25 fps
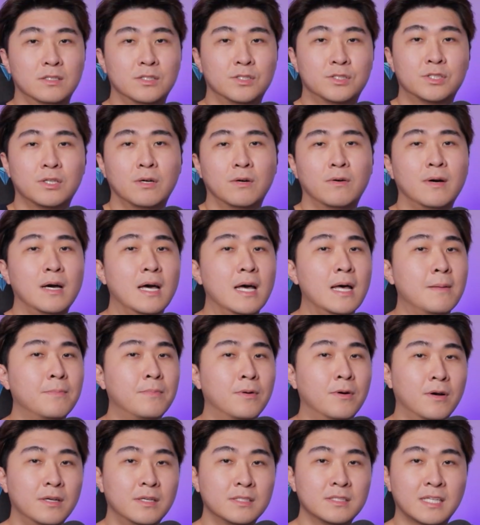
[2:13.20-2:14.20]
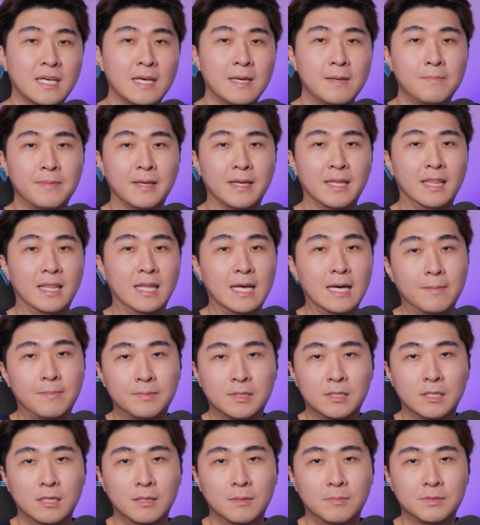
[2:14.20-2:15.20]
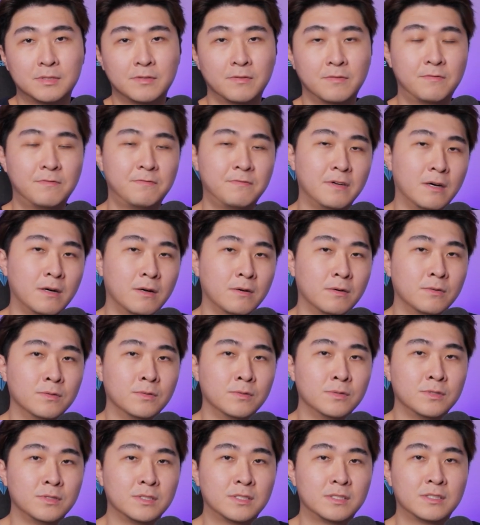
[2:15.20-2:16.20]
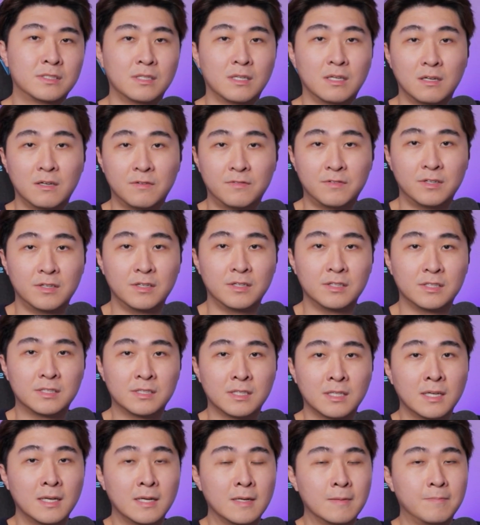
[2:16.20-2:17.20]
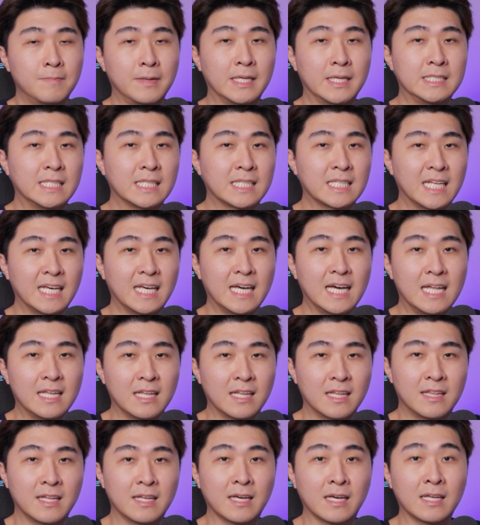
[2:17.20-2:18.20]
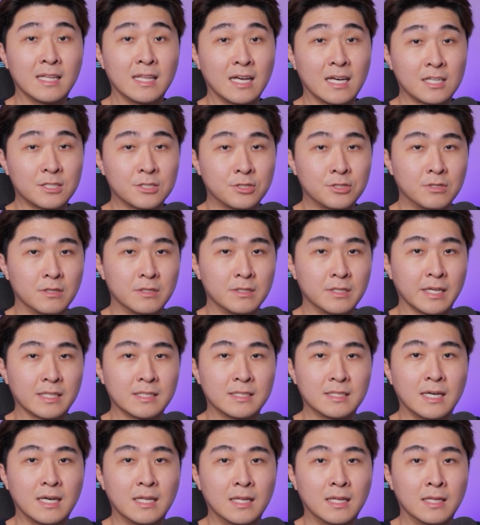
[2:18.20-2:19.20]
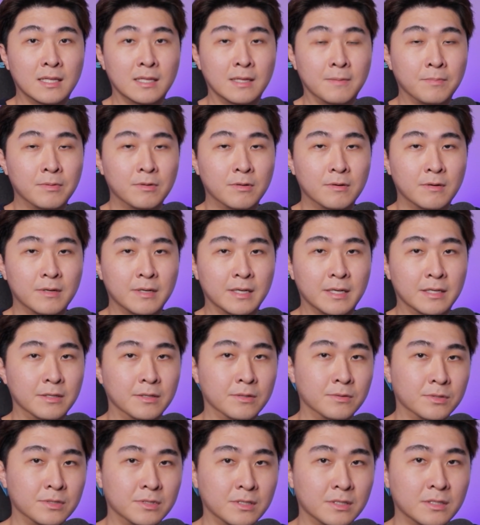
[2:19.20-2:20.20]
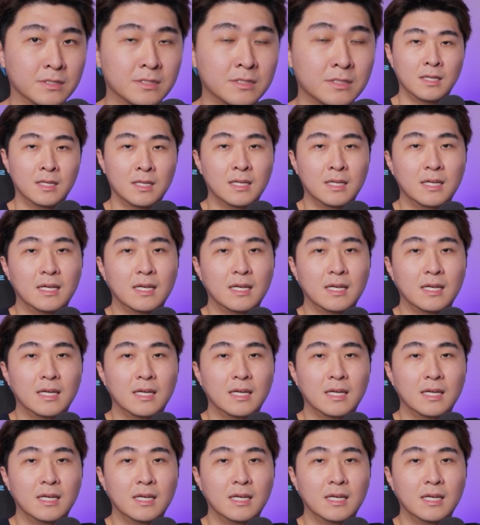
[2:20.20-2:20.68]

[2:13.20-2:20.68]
So endpoints can be laptops, phones, servers, basically anything electronic that an employee uses.